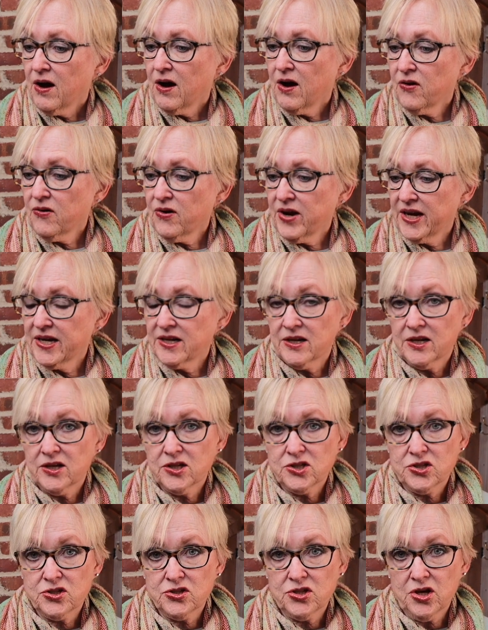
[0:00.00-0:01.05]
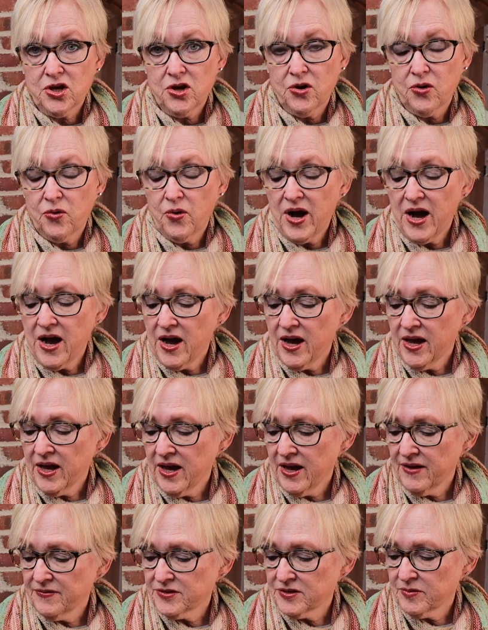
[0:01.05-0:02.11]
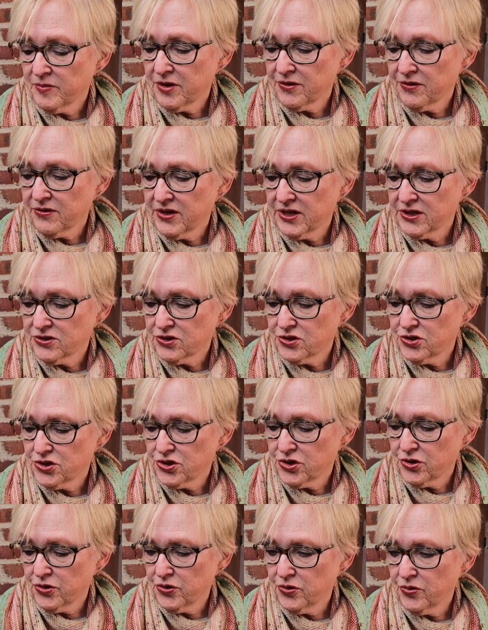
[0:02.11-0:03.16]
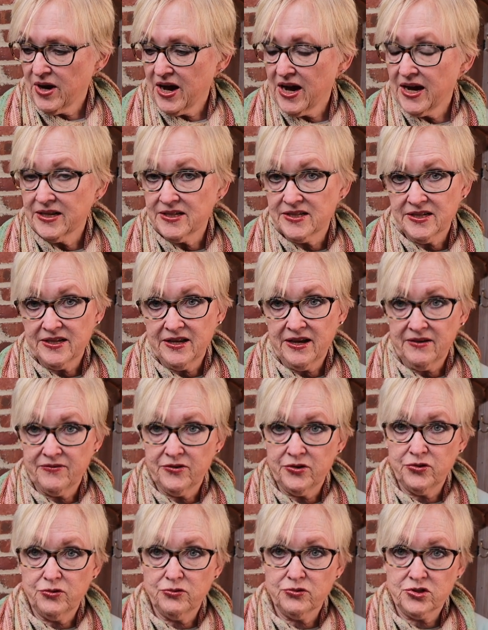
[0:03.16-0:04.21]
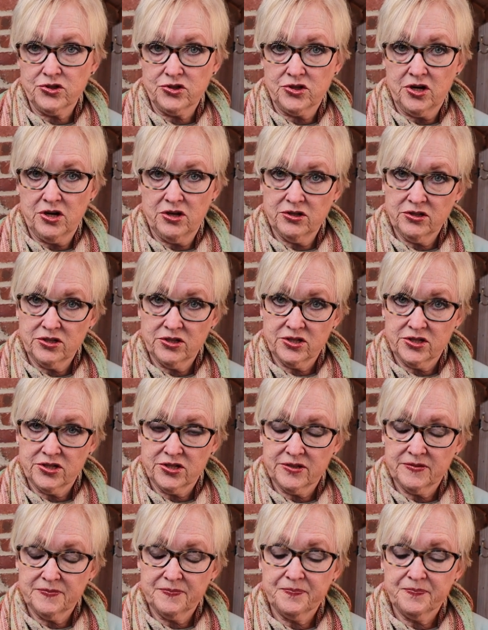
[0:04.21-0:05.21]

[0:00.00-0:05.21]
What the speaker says: All right, so I have some other things to show you. I did have a new start